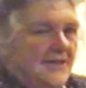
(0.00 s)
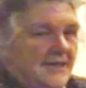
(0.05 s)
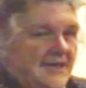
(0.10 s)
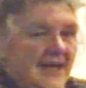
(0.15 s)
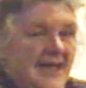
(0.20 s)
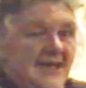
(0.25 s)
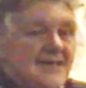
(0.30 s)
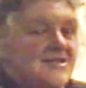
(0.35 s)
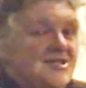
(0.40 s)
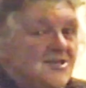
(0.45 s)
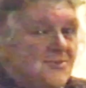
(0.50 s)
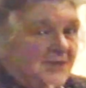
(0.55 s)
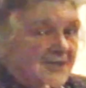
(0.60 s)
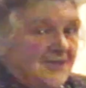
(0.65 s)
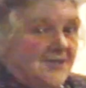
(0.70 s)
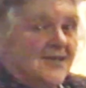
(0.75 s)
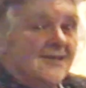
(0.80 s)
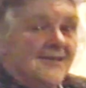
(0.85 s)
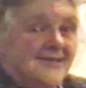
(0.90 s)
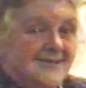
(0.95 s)
he has to
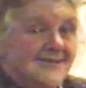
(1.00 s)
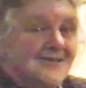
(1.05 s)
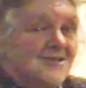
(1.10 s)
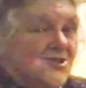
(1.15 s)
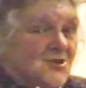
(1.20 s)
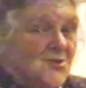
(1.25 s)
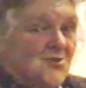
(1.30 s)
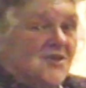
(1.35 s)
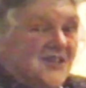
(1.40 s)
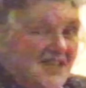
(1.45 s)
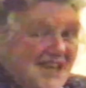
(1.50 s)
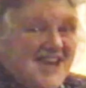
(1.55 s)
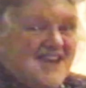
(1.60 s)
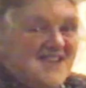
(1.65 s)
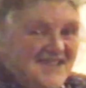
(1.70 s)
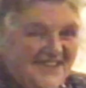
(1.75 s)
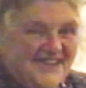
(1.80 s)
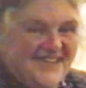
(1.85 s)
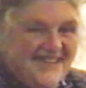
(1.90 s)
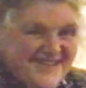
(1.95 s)
be taken to an
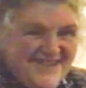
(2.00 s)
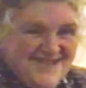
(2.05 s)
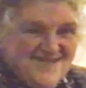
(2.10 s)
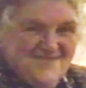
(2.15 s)
inn.